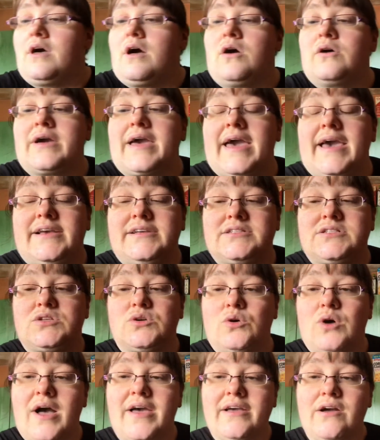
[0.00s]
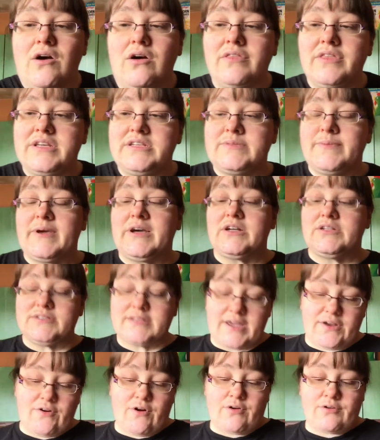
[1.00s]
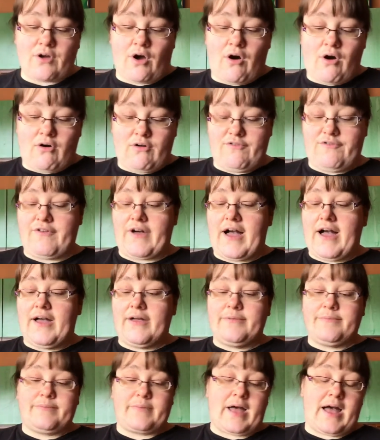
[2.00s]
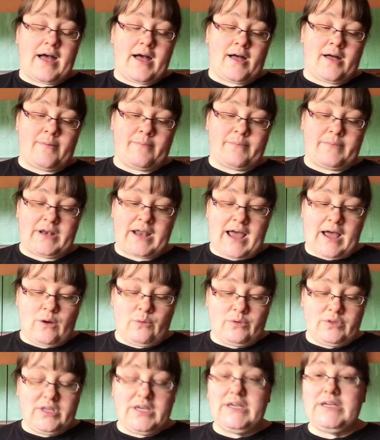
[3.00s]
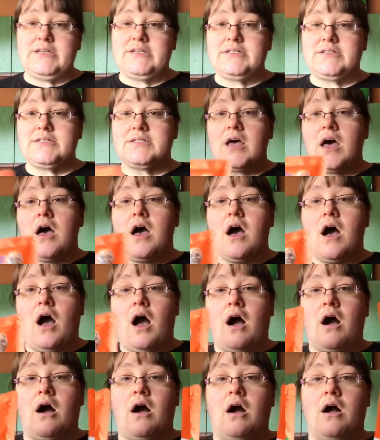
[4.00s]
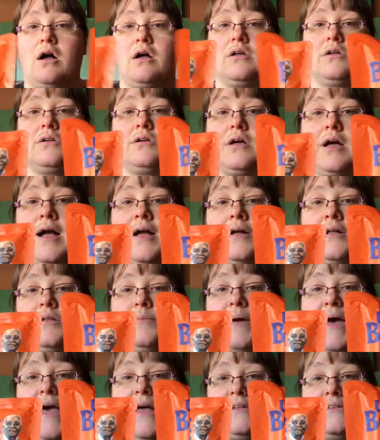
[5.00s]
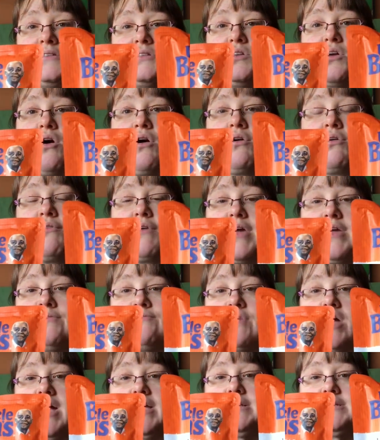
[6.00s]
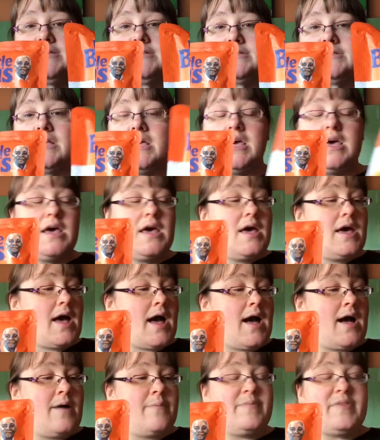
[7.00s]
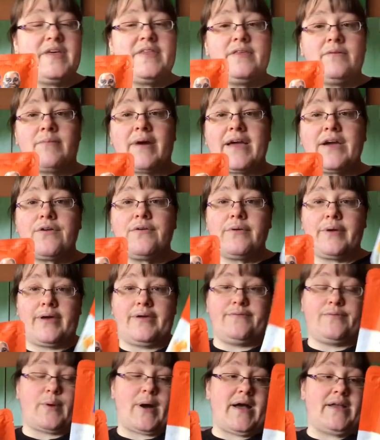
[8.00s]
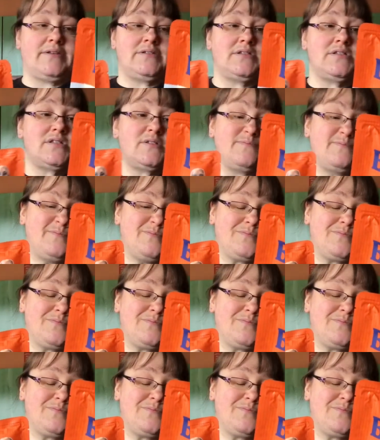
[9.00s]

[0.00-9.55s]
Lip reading: Okay, so I got these because they're on offer. Now these are Uncle Ben's long grain rice. They're the microwave ones,